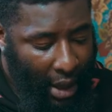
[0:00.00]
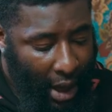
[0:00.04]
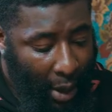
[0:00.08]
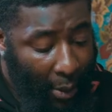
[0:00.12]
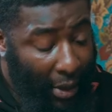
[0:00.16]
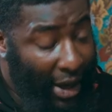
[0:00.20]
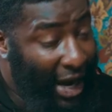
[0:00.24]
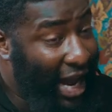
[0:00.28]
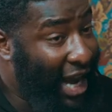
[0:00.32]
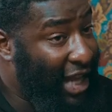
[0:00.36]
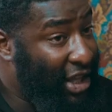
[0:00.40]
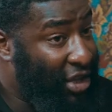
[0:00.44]
I
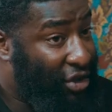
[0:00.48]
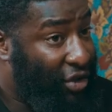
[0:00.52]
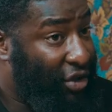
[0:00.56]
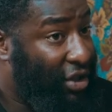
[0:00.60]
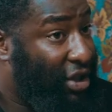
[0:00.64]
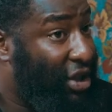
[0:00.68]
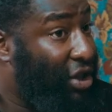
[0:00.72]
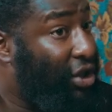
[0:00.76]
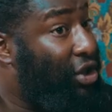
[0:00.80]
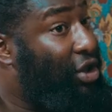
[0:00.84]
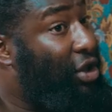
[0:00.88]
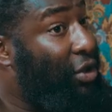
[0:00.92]
want to answer
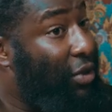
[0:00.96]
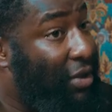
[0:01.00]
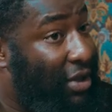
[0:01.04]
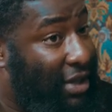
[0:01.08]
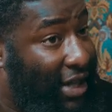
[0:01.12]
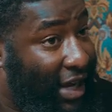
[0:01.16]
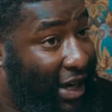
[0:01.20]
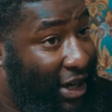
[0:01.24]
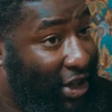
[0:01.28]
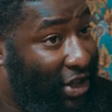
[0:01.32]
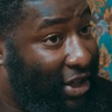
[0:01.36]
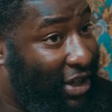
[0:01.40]
this in two
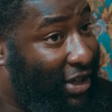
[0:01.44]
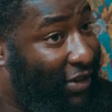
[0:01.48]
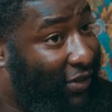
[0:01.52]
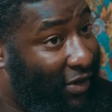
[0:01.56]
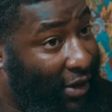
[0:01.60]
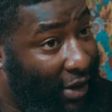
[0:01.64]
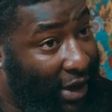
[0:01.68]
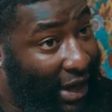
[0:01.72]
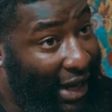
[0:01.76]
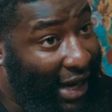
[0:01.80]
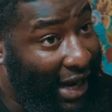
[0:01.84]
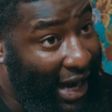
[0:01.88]
stages.
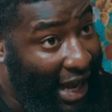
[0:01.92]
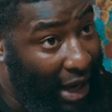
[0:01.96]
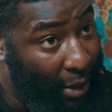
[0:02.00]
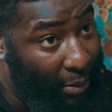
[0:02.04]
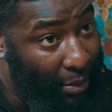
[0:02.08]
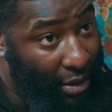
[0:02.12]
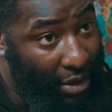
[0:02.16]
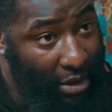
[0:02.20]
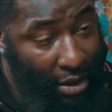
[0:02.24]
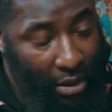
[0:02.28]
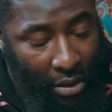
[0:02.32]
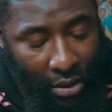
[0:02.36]
Please do.
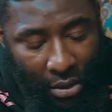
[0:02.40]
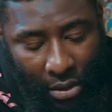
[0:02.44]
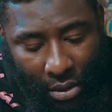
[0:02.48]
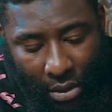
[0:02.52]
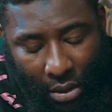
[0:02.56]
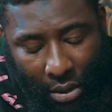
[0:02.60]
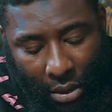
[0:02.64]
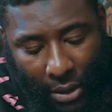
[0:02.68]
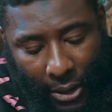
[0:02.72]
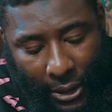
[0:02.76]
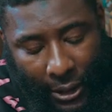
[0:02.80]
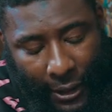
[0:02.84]
Allow me to. Yeah, of
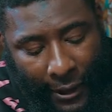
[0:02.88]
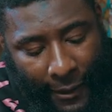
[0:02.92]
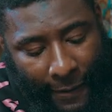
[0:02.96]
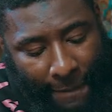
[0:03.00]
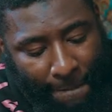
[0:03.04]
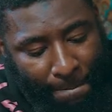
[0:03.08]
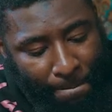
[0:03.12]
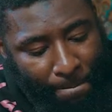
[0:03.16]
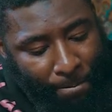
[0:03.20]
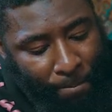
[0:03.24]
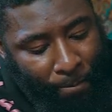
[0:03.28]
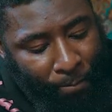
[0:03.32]
course.
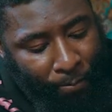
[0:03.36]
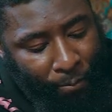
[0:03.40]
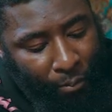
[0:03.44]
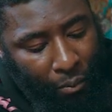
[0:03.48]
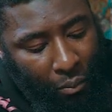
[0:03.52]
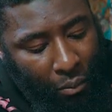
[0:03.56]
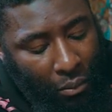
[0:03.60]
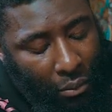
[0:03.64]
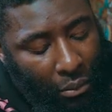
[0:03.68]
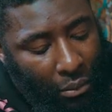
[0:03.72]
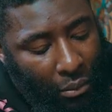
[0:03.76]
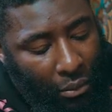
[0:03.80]

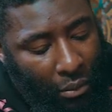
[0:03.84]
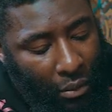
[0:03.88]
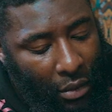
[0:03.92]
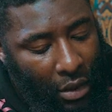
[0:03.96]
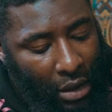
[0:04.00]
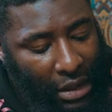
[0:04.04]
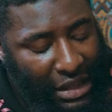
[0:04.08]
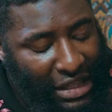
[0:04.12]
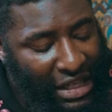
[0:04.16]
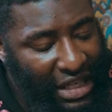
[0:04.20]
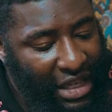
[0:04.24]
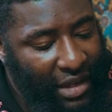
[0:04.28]

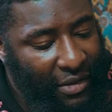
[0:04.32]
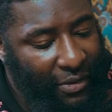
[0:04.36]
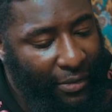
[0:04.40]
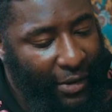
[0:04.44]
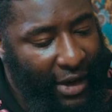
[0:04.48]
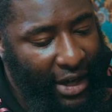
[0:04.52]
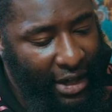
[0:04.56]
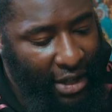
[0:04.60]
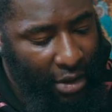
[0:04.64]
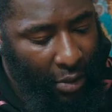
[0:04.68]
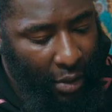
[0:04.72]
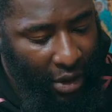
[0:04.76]
To your
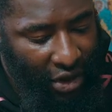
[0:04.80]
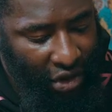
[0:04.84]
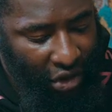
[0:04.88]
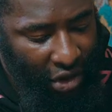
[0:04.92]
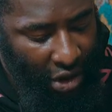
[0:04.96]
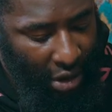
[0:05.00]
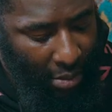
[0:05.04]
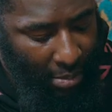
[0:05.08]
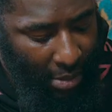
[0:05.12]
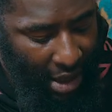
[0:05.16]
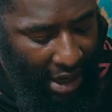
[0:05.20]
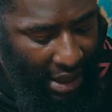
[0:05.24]
first
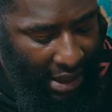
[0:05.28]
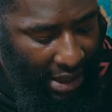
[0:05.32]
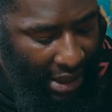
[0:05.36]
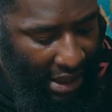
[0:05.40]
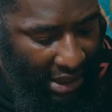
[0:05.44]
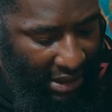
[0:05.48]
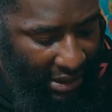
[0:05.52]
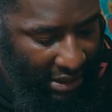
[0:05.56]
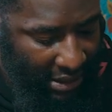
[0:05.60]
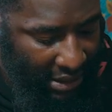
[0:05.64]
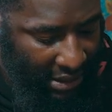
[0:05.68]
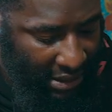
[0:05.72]
question, my
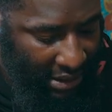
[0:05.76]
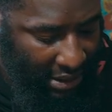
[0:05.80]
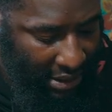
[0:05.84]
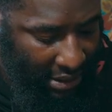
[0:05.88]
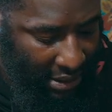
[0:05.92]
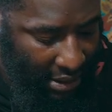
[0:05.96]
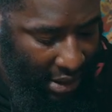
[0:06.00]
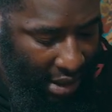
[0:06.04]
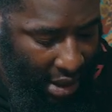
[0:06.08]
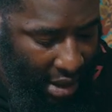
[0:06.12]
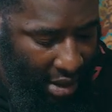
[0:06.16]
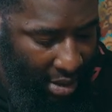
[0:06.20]

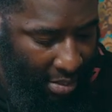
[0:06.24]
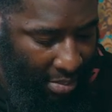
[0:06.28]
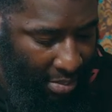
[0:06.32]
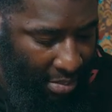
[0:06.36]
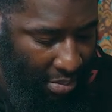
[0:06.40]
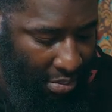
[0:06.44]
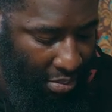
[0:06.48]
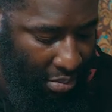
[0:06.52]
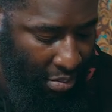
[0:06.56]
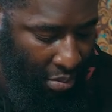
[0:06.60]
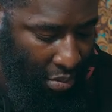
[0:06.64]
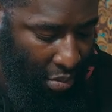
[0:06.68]
analysis,
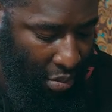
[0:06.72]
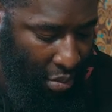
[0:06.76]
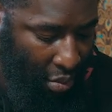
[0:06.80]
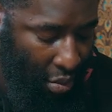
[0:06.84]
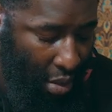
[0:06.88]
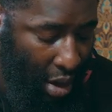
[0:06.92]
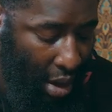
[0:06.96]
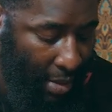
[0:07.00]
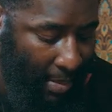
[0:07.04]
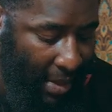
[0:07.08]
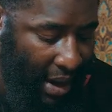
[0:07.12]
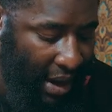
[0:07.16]
um,
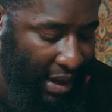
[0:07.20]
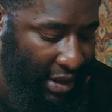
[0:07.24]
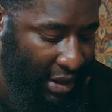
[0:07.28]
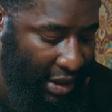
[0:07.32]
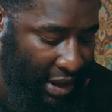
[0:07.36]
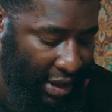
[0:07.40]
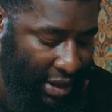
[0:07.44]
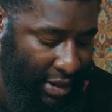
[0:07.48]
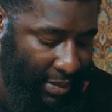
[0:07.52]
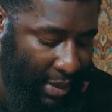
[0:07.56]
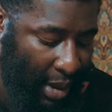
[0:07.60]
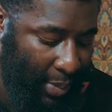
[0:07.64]
where I'm at in
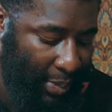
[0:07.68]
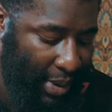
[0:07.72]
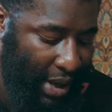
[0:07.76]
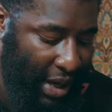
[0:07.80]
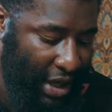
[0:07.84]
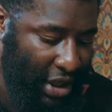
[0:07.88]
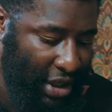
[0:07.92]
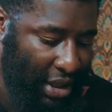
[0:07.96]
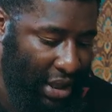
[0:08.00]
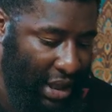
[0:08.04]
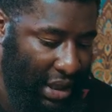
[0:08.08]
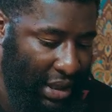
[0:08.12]
terms of my
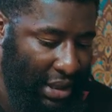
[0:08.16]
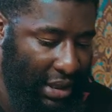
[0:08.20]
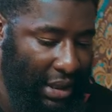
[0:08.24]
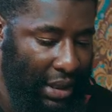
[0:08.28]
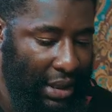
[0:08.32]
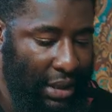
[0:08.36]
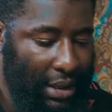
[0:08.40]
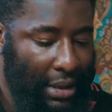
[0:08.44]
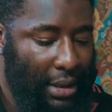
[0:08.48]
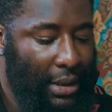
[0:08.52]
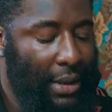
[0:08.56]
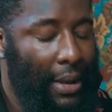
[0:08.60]
PhD, is
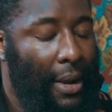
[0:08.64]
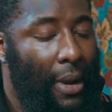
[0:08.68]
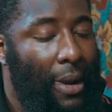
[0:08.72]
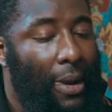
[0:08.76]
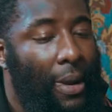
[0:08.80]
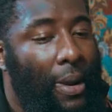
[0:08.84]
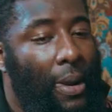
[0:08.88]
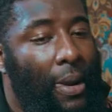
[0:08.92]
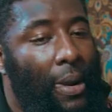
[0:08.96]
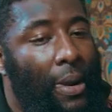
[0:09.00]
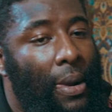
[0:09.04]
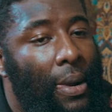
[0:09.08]
this:
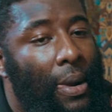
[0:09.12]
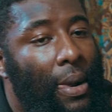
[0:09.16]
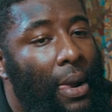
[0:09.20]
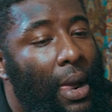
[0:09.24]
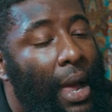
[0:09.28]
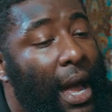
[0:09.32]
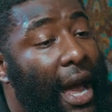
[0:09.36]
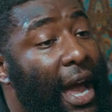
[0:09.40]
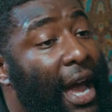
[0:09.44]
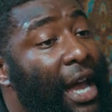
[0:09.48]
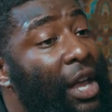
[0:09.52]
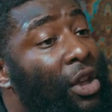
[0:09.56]

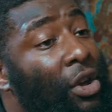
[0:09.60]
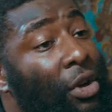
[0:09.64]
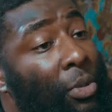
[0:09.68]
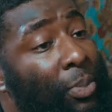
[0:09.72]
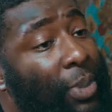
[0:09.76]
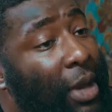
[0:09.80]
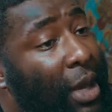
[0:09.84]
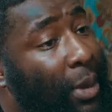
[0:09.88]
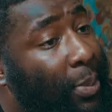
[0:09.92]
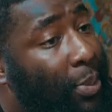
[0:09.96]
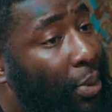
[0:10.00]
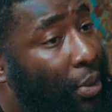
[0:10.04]
our
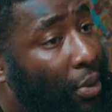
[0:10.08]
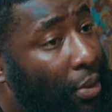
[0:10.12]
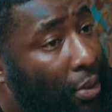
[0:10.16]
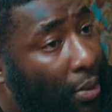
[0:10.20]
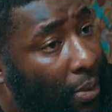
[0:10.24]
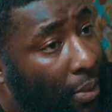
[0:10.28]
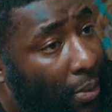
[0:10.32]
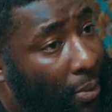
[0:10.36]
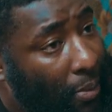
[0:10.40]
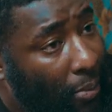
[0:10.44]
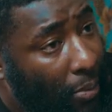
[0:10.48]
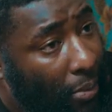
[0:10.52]
young
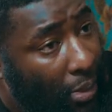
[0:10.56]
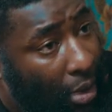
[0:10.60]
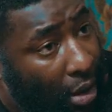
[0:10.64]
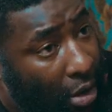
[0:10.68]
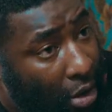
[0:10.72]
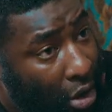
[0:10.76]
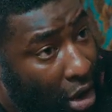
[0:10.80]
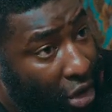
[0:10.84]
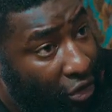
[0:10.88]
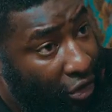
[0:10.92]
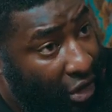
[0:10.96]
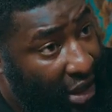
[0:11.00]
people
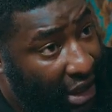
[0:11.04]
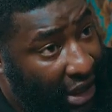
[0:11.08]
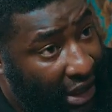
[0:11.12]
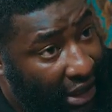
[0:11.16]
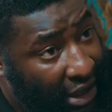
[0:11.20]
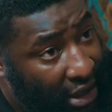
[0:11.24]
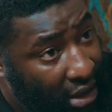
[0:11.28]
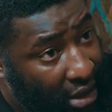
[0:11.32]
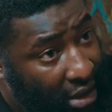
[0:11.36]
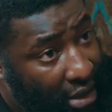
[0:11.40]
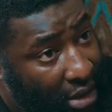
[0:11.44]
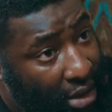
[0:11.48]

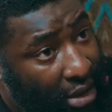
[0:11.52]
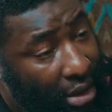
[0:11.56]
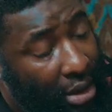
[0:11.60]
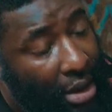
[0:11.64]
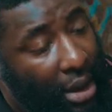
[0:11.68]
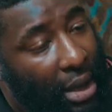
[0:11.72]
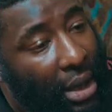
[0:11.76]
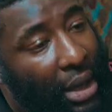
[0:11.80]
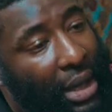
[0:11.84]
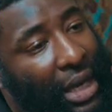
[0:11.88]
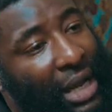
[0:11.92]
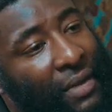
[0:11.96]
currently
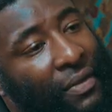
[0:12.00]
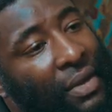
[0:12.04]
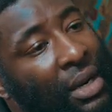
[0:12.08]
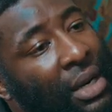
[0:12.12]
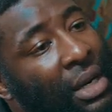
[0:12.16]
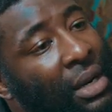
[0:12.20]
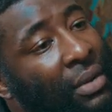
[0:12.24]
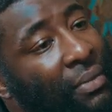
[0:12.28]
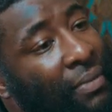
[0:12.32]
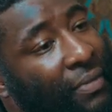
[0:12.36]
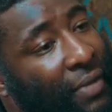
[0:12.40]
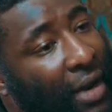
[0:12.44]
are
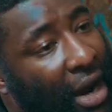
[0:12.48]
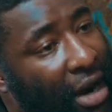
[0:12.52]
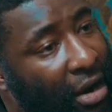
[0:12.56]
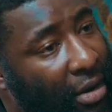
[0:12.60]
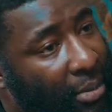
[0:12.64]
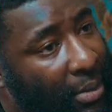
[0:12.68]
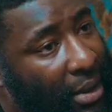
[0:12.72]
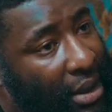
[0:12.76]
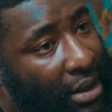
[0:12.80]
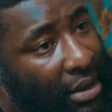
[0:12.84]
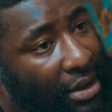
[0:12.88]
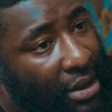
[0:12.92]
living in
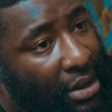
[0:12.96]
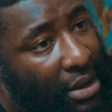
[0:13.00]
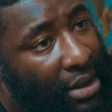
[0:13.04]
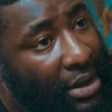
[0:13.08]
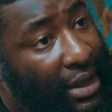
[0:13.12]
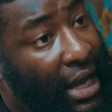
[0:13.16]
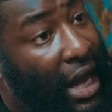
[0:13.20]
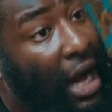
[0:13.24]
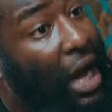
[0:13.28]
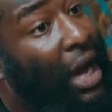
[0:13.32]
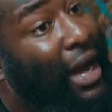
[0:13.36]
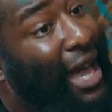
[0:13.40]
environments
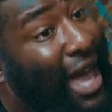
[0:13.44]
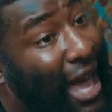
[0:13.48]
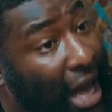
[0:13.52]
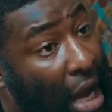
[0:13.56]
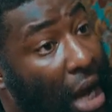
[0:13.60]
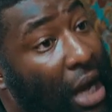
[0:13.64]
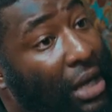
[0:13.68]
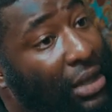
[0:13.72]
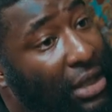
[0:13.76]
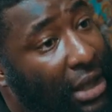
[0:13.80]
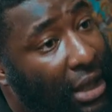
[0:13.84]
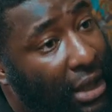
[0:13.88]
that are
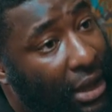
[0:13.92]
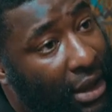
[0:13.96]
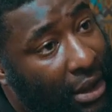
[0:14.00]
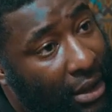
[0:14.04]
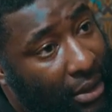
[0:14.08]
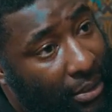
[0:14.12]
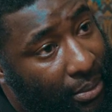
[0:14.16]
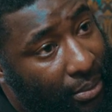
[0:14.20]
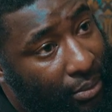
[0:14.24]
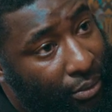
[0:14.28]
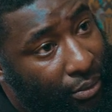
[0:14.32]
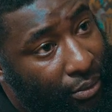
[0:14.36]
chaotic.
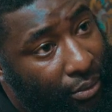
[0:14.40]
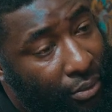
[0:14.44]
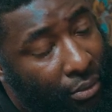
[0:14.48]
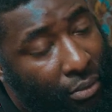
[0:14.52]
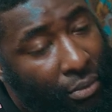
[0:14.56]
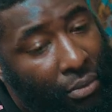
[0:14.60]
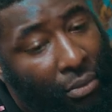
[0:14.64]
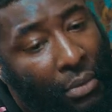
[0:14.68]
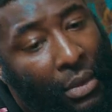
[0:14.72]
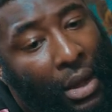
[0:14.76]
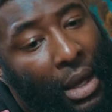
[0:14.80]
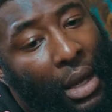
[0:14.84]

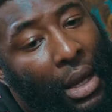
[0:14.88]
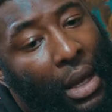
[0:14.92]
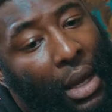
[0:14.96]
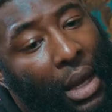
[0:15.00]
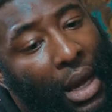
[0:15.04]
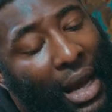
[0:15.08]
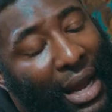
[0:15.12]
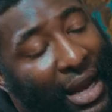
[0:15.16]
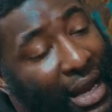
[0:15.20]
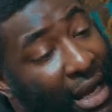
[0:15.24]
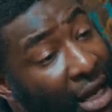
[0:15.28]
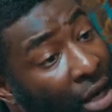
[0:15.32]

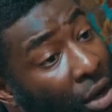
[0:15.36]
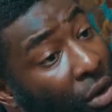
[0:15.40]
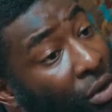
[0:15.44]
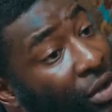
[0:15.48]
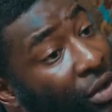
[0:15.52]
And in